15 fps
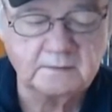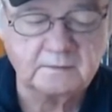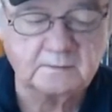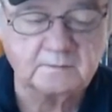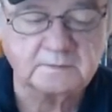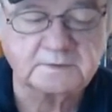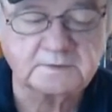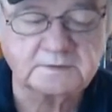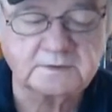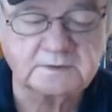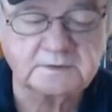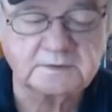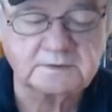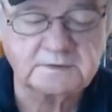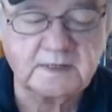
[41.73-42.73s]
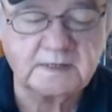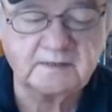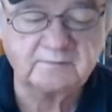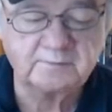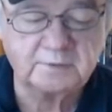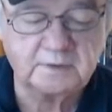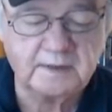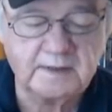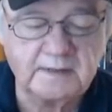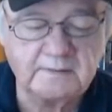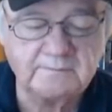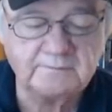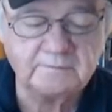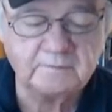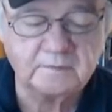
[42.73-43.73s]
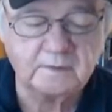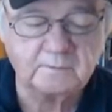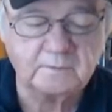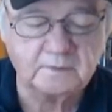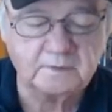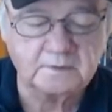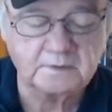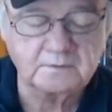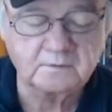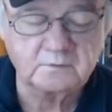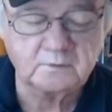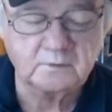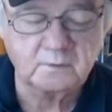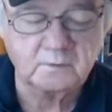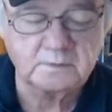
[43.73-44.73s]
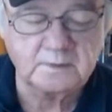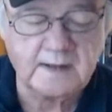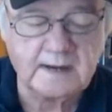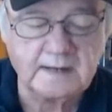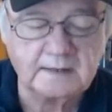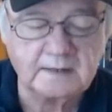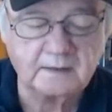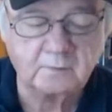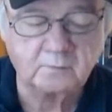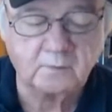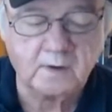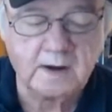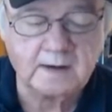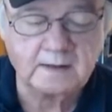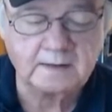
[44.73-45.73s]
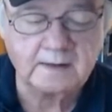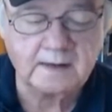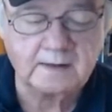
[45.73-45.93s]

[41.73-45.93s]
number six, State of Play, number two, Knock Rock,